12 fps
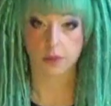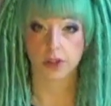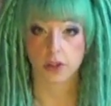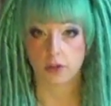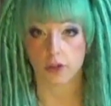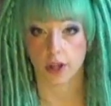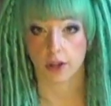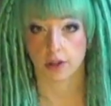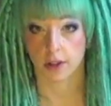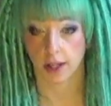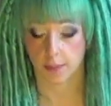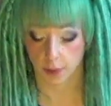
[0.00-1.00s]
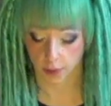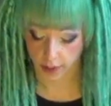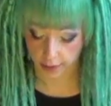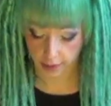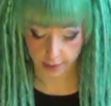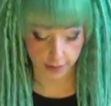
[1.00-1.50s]
just going to write on the label
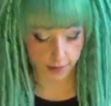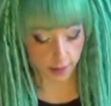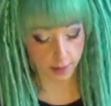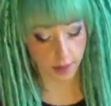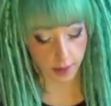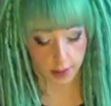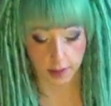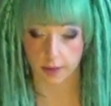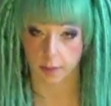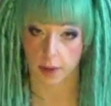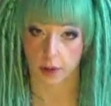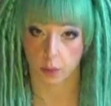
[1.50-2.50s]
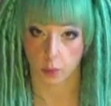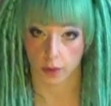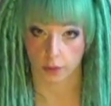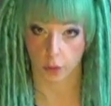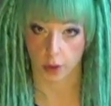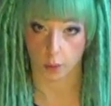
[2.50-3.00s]
that this is Uncanny X-Men
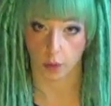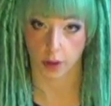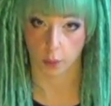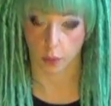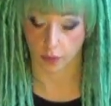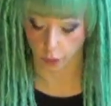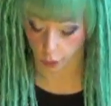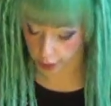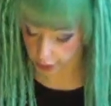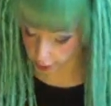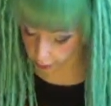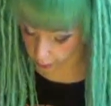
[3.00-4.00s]
141 and 142.